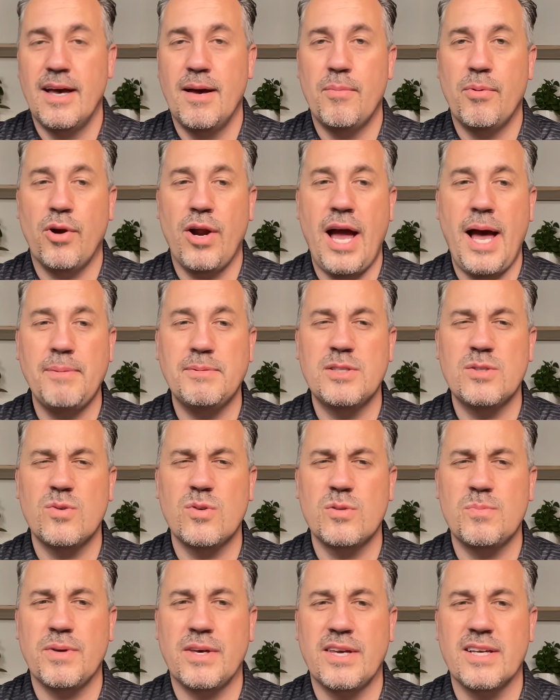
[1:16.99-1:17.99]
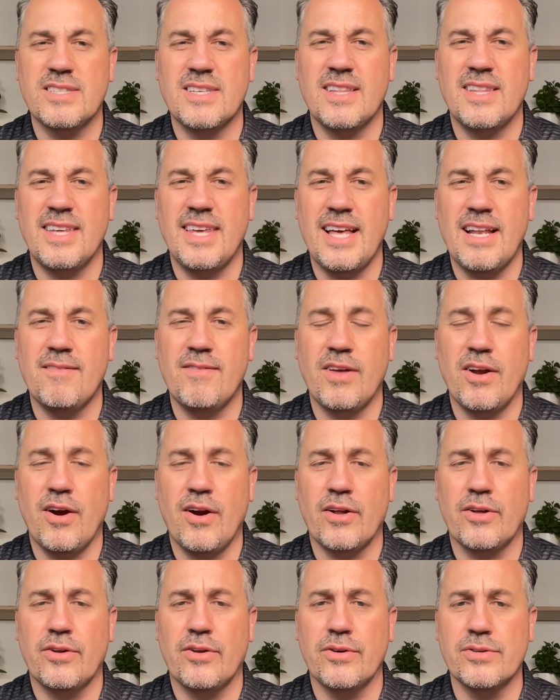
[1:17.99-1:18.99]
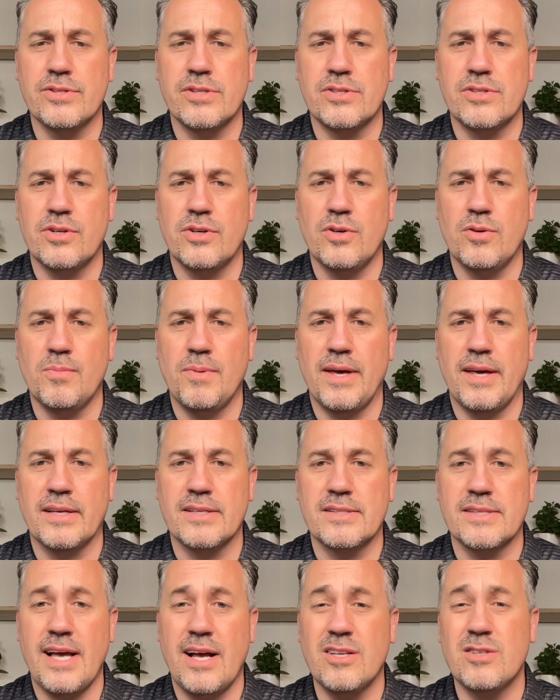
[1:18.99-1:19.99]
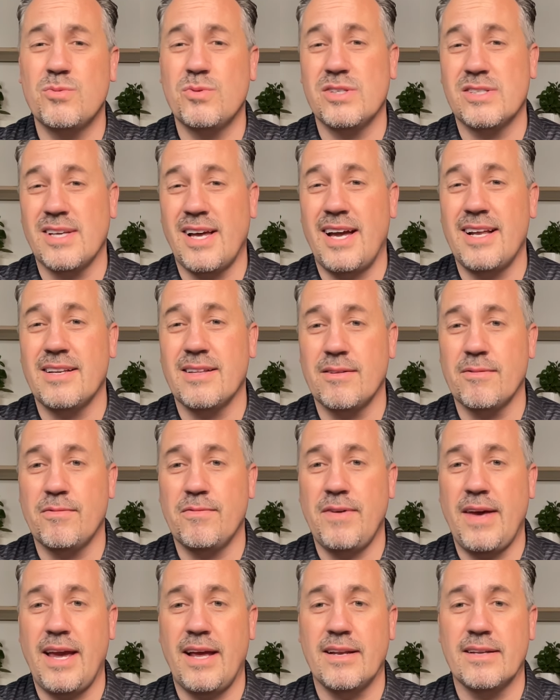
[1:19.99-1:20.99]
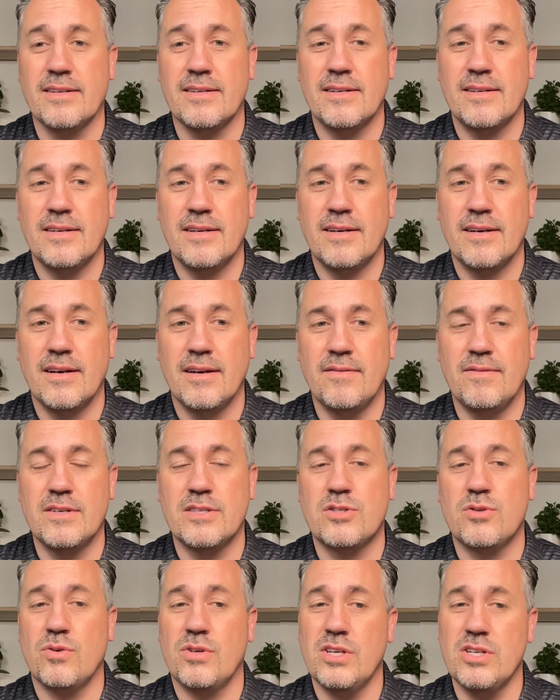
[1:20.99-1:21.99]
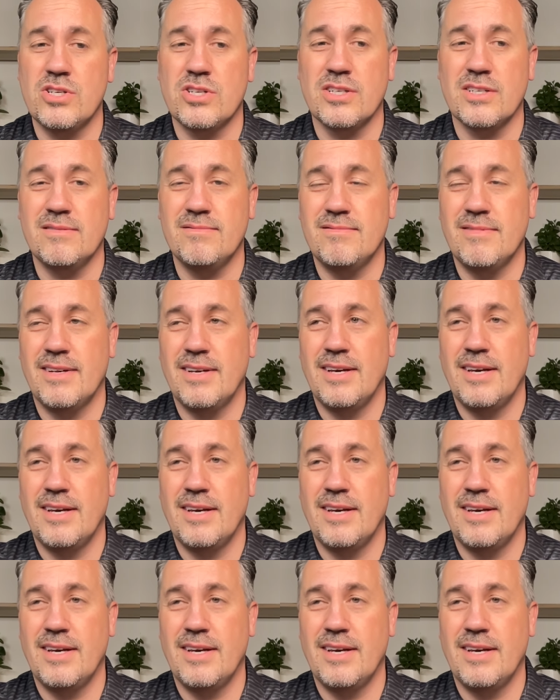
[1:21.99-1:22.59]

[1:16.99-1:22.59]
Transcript: Perhaps this was because at the end of the article, Sister Eubank sounds resigned to the fate of this tradition